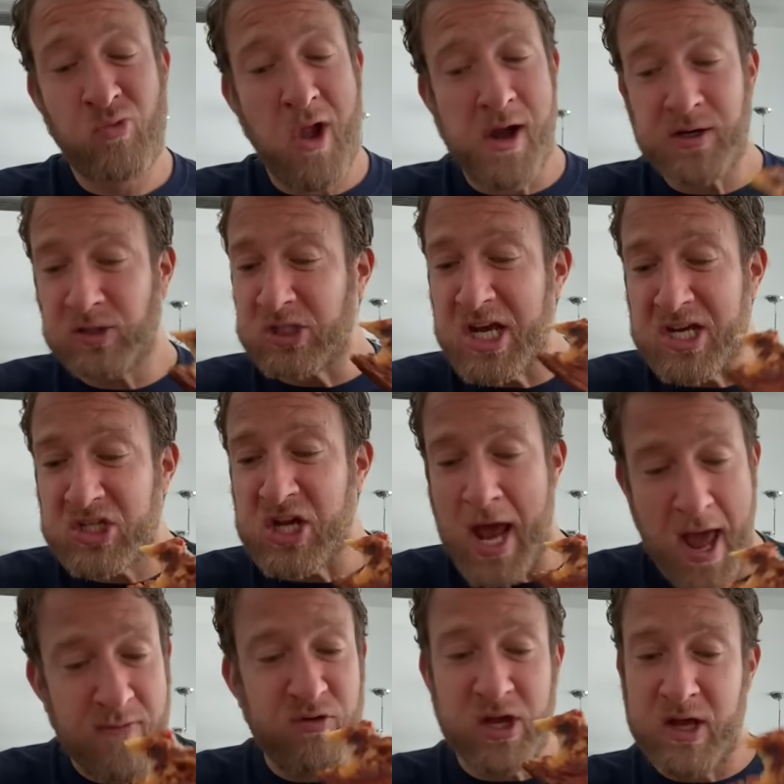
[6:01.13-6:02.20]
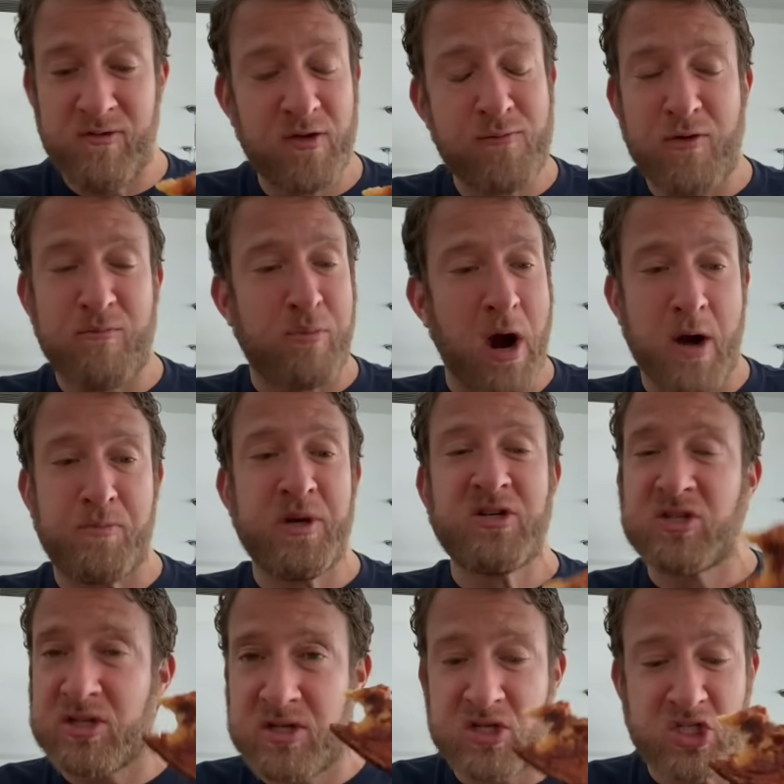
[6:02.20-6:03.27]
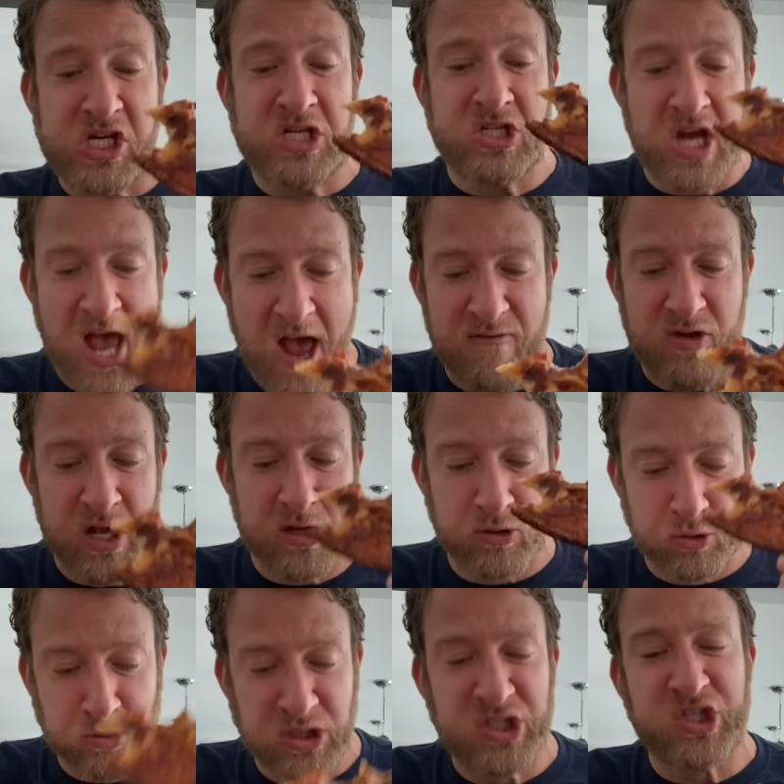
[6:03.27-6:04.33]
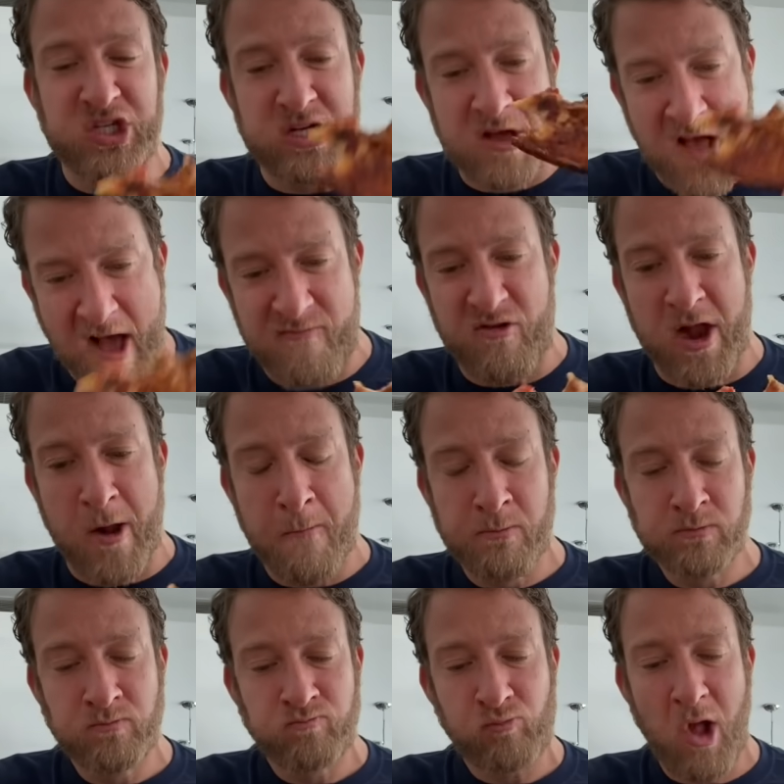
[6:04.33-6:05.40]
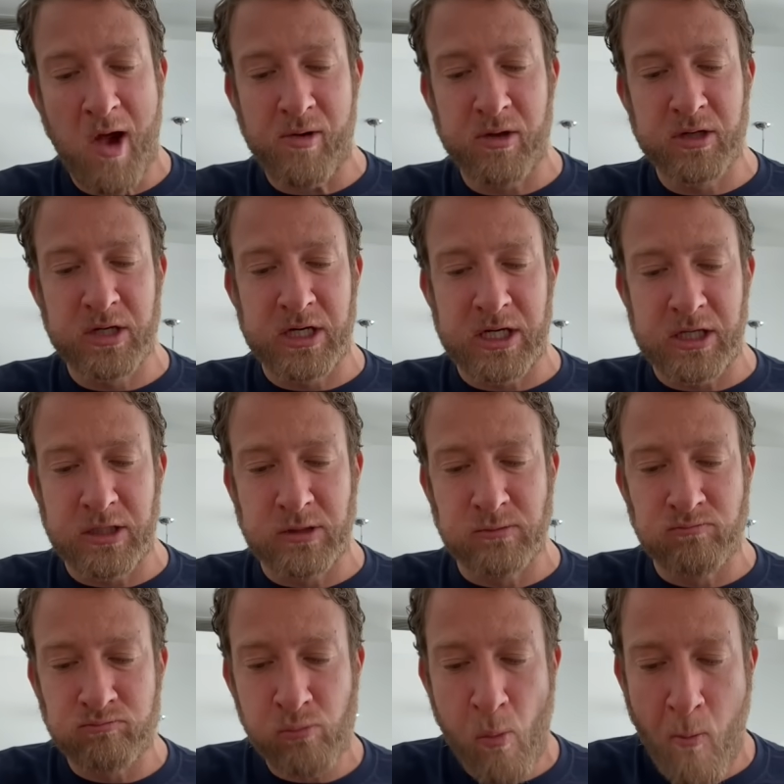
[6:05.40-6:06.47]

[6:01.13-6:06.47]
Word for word: It tastes heavy. Even for bar pizza, this tastes heavy, greasy, heavy. I'm gonna go...